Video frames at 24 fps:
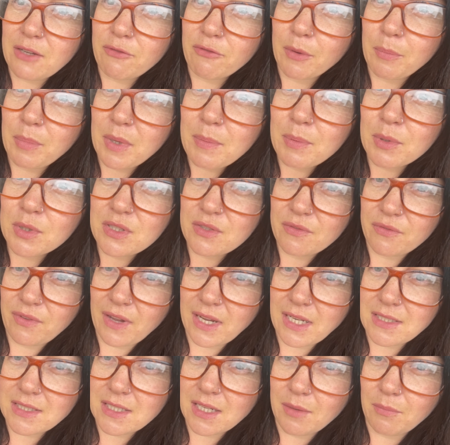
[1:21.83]
for people to
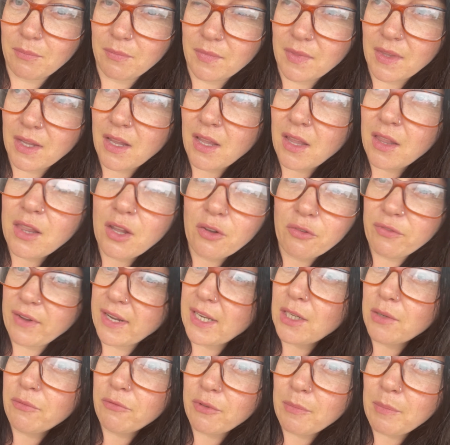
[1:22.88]
find him. They'll
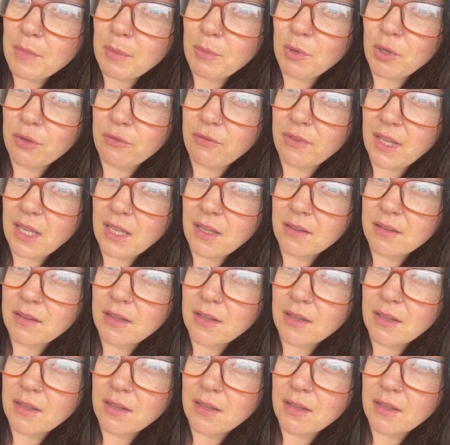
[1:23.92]
find him from the movie,